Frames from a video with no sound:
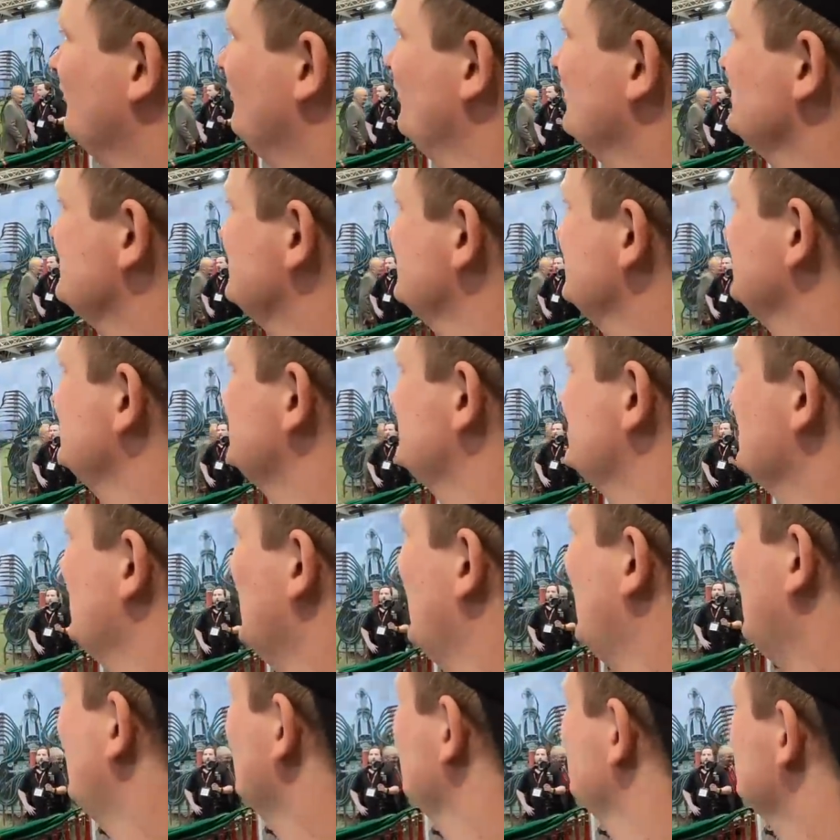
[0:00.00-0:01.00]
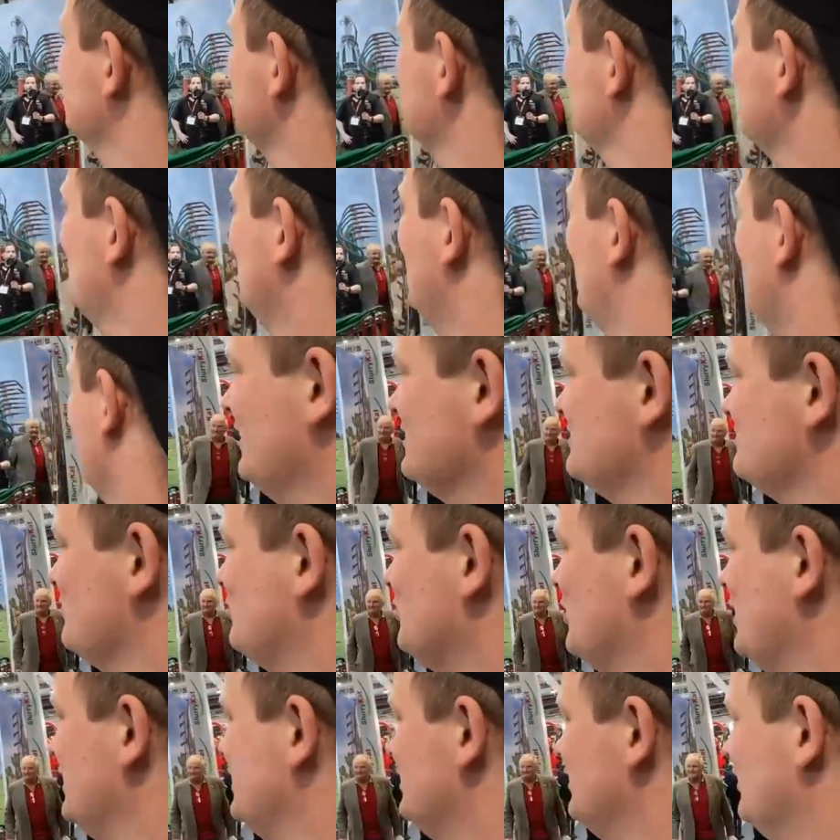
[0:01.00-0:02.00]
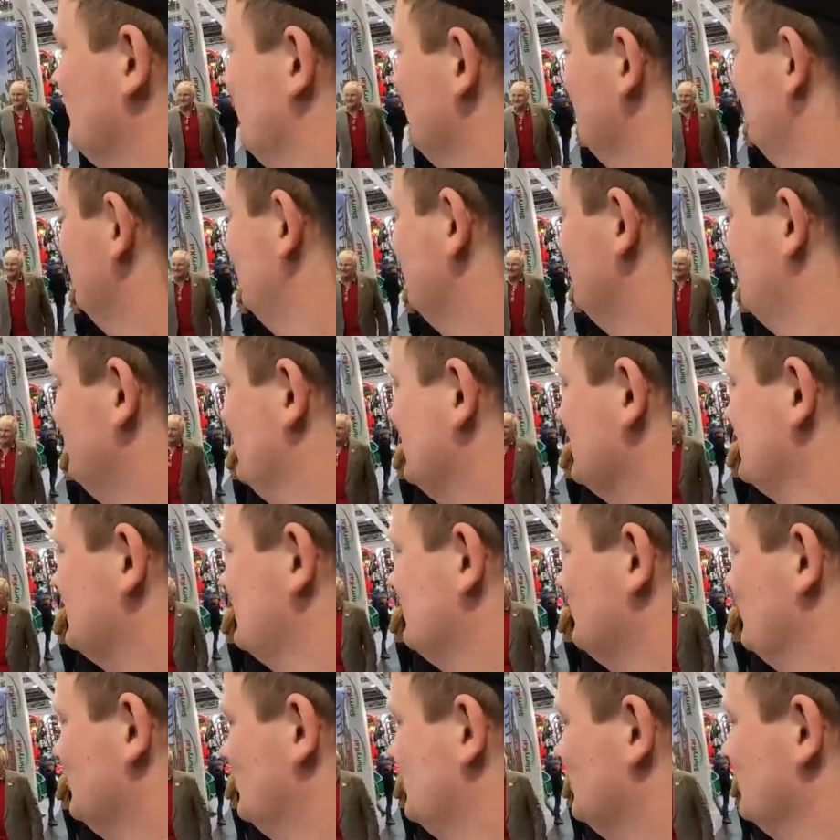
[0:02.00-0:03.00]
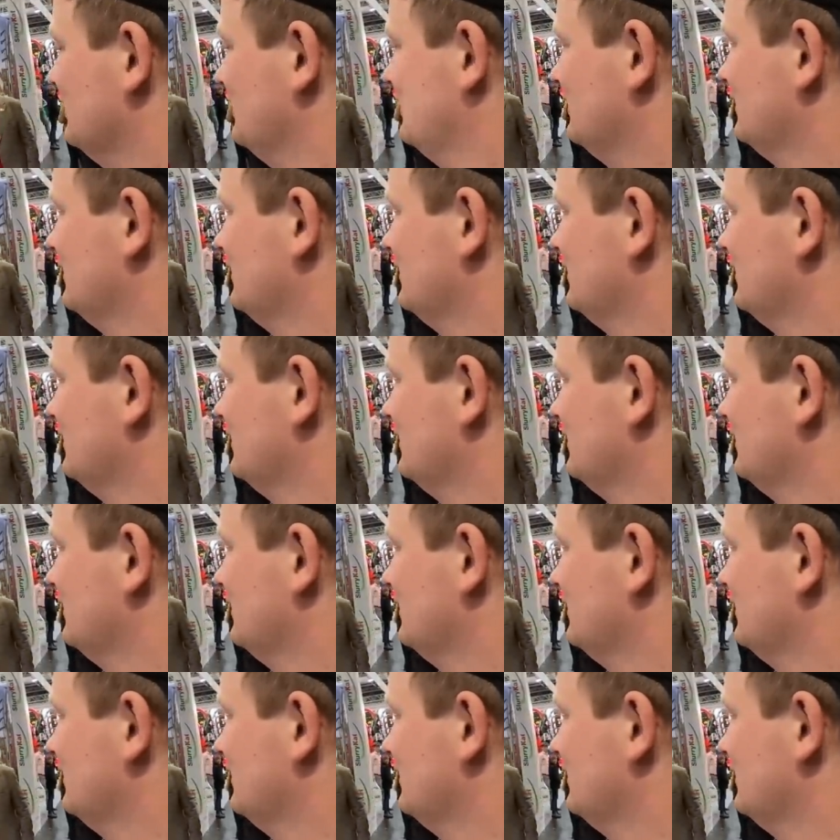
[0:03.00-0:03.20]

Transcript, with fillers: What does this do? How does this work? How's my brain not like to work?